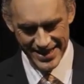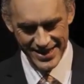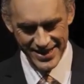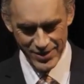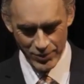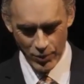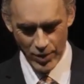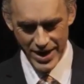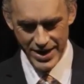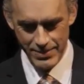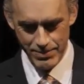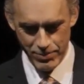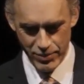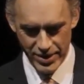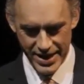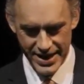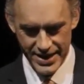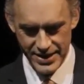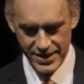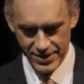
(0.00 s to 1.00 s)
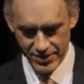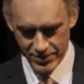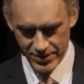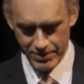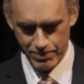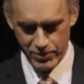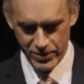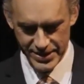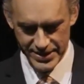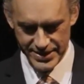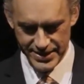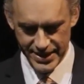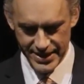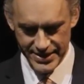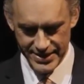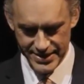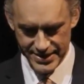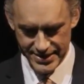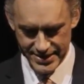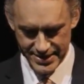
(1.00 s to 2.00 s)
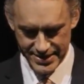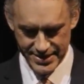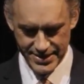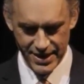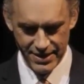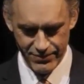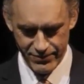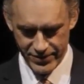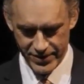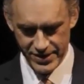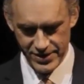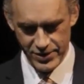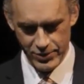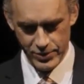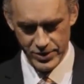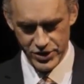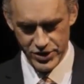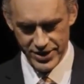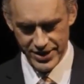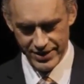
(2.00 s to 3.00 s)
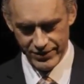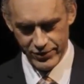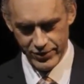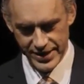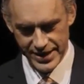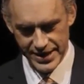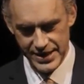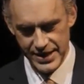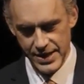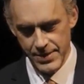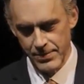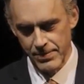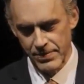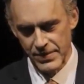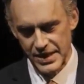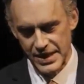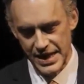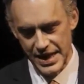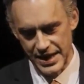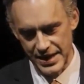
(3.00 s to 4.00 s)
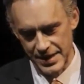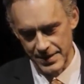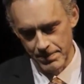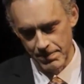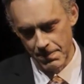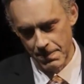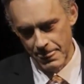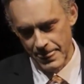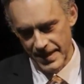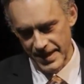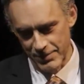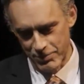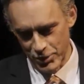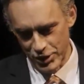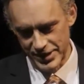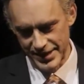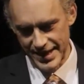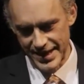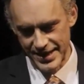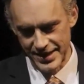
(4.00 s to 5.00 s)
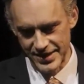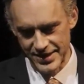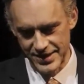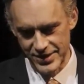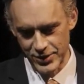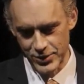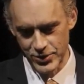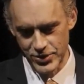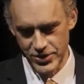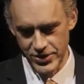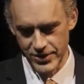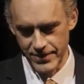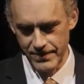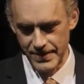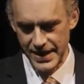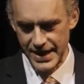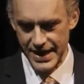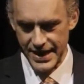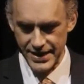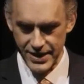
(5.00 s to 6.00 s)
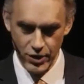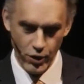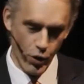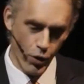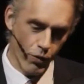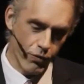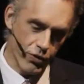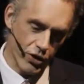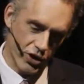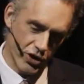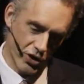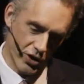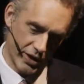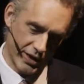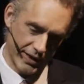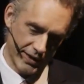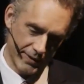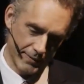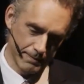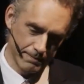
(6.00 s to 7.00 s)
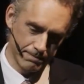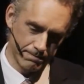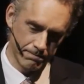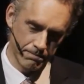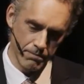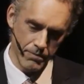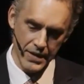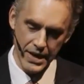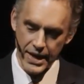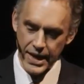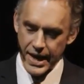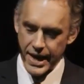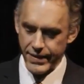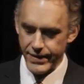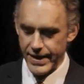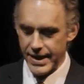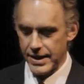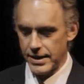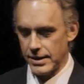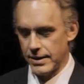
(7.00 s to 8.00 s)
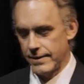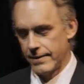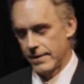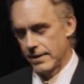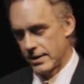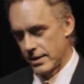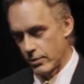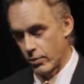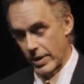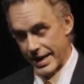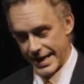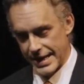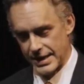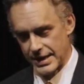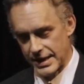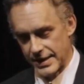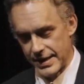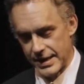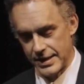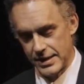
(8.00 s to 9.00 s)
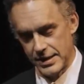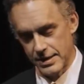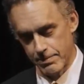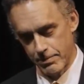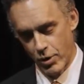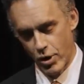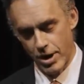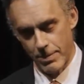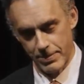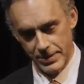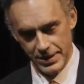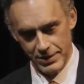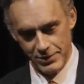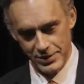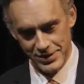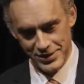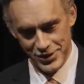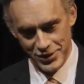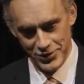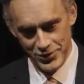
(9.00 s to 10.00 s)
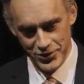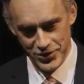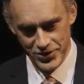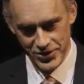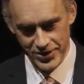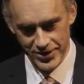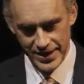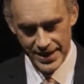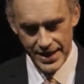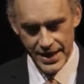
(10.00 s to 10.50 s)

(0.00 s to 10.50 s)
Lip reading: the white bread, you know, the pre-sliced stuff that no one should ever eat. And then you put that in the toaster and you overcook it. And then you wait, and then you pop it out of the toaster.